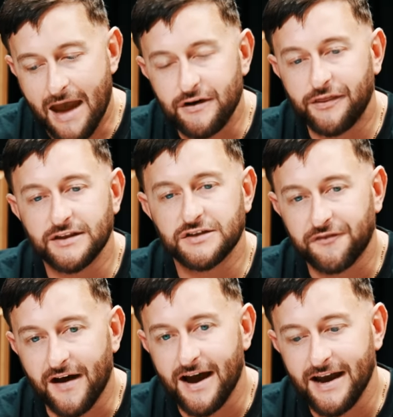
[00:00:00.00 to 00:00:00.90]
Everything's
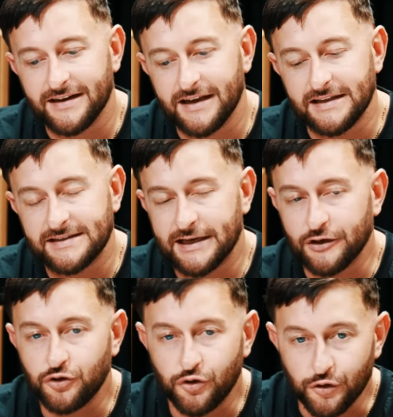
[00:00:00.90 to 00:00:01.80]
fine
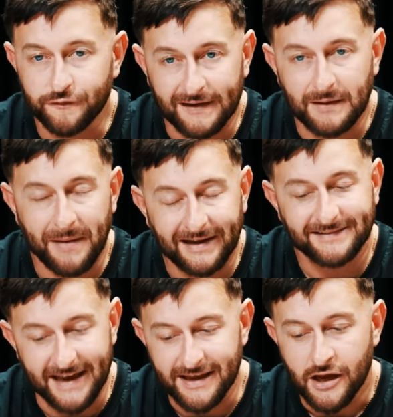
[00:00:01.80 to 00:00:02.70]
until you've had a
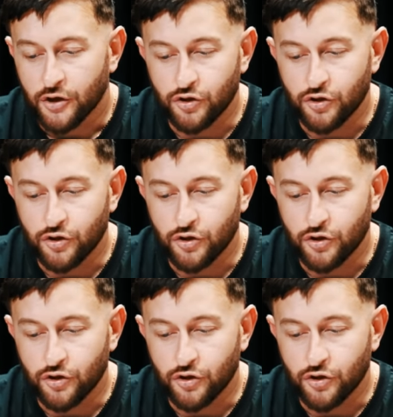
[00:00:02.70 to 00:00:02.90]
bad day.